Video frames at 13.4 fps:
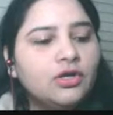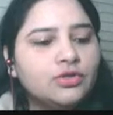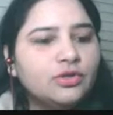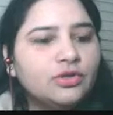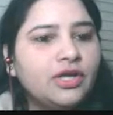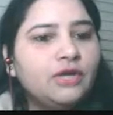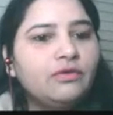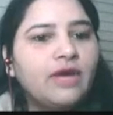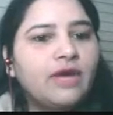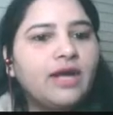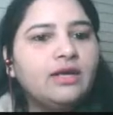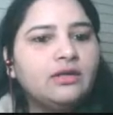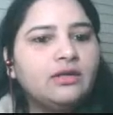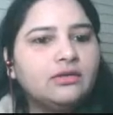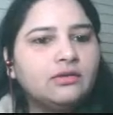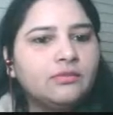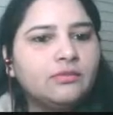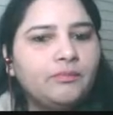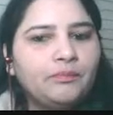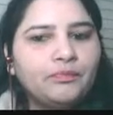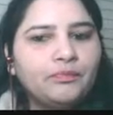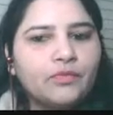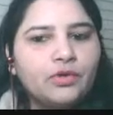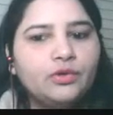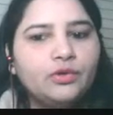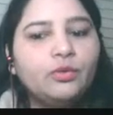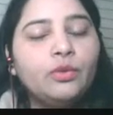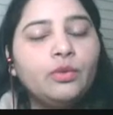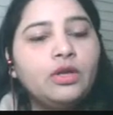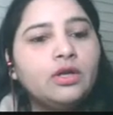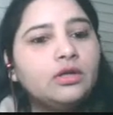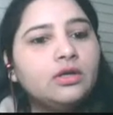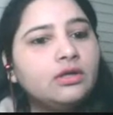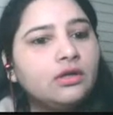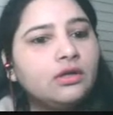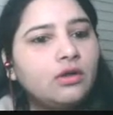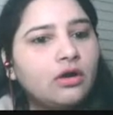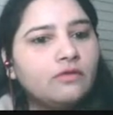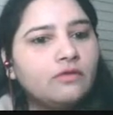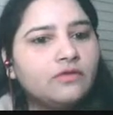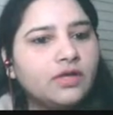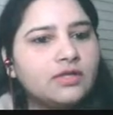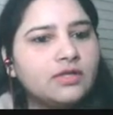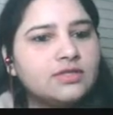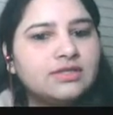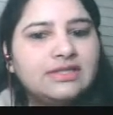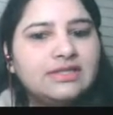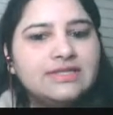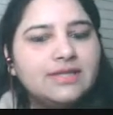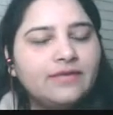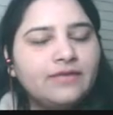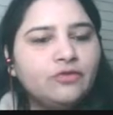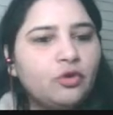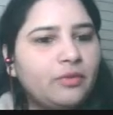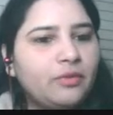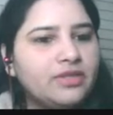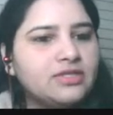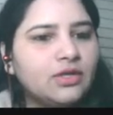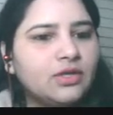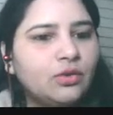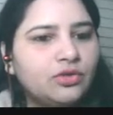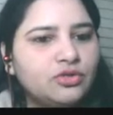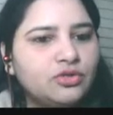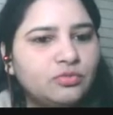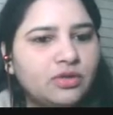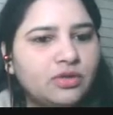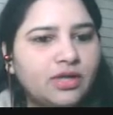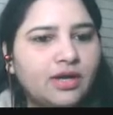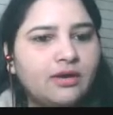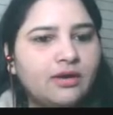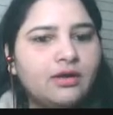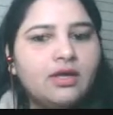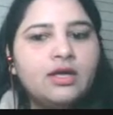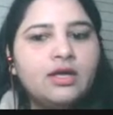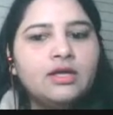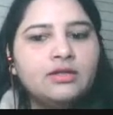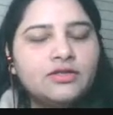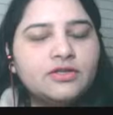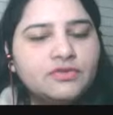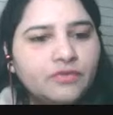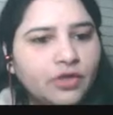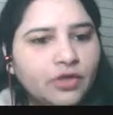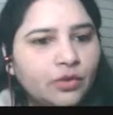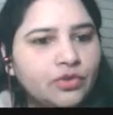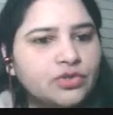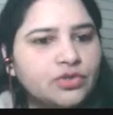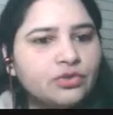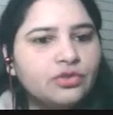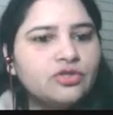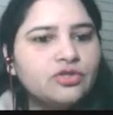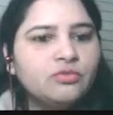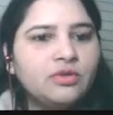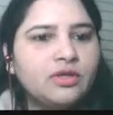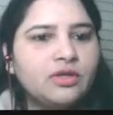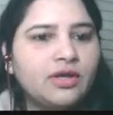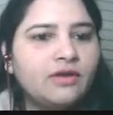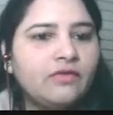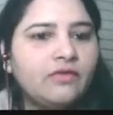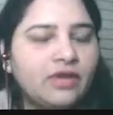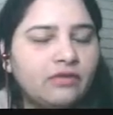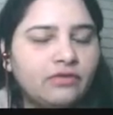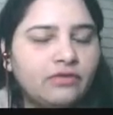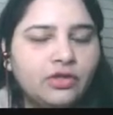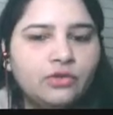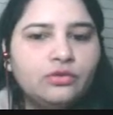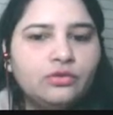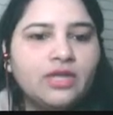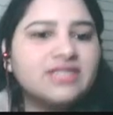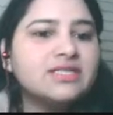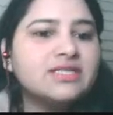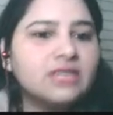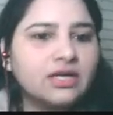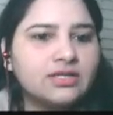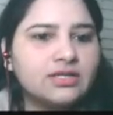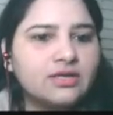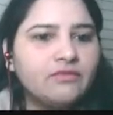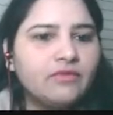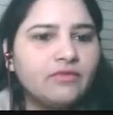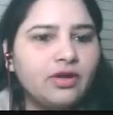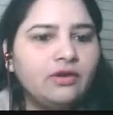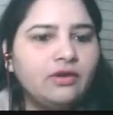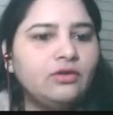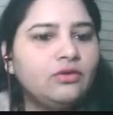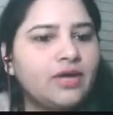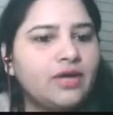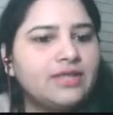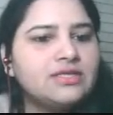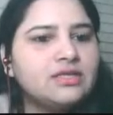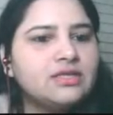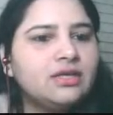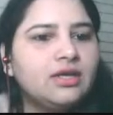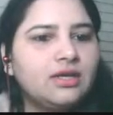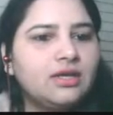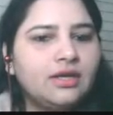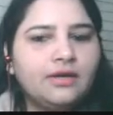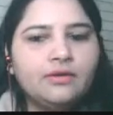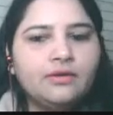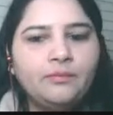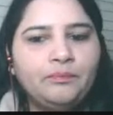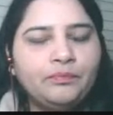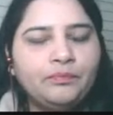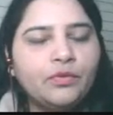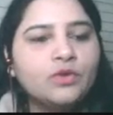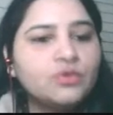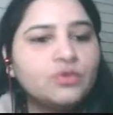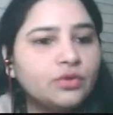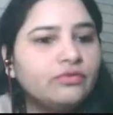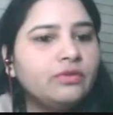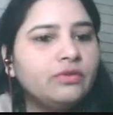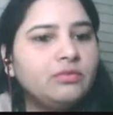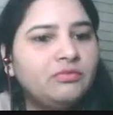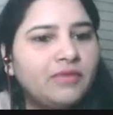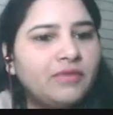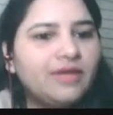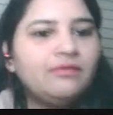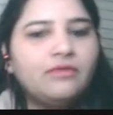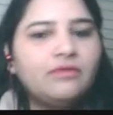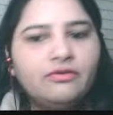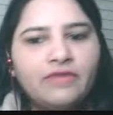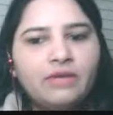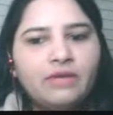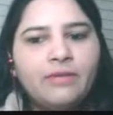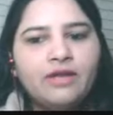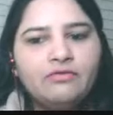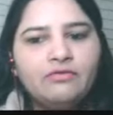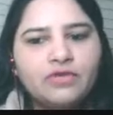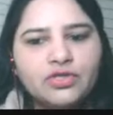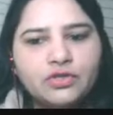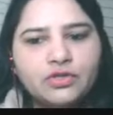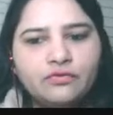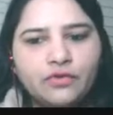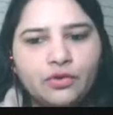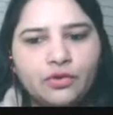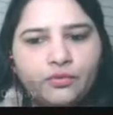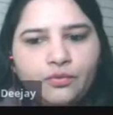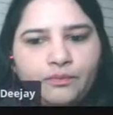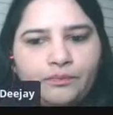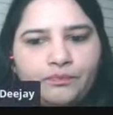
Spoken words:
so that you can learn. You will learn a lot of things. These live comments are going to be there. This video is going to be there. Whenever you get stuck somewhere, you can see it later. So it will be very beneficial for you.